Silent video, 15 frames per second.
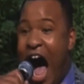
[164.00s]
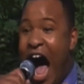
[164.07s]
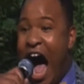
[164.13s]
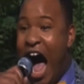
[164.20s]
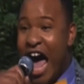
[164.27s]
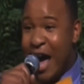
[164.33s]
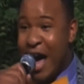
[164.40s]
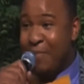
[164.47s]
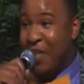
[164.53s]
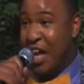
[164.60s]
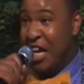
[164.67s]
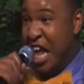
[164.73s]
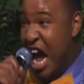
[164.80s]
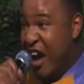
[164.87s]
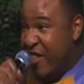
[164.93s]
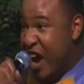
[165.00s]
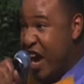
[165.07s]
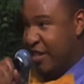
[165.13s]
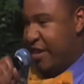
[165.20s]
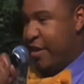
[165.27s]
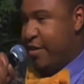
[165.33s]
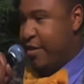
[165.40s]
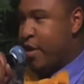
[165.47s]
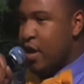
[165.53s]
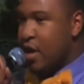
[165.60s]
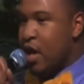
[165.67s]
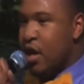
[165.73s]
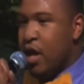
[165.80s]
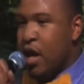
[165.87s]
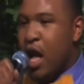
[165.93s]
I am delivered.
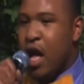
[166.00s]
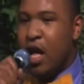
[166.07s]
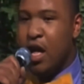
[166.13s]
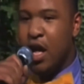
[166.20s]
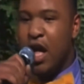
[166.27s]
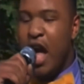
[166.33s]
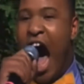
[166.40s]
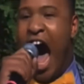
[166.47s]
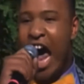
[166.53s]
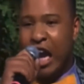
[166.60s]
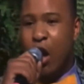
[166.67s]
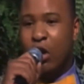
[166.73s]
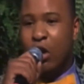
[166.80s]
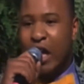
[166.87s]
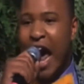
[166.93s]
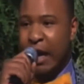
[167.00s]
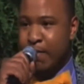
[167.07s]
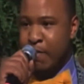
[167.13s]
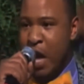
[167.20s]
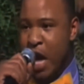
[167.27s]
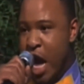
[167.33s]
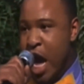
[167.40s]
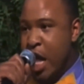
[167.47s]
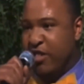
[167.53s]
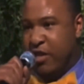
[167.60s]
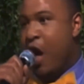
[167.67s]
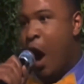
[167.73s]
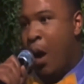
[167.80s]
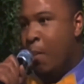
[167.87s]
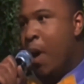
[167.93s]
I don't like
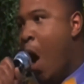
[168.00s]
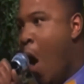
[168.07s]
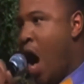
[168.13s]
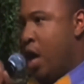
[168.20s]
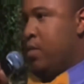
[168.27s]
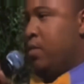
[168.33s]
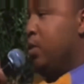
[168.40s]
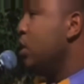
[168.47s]
men no more.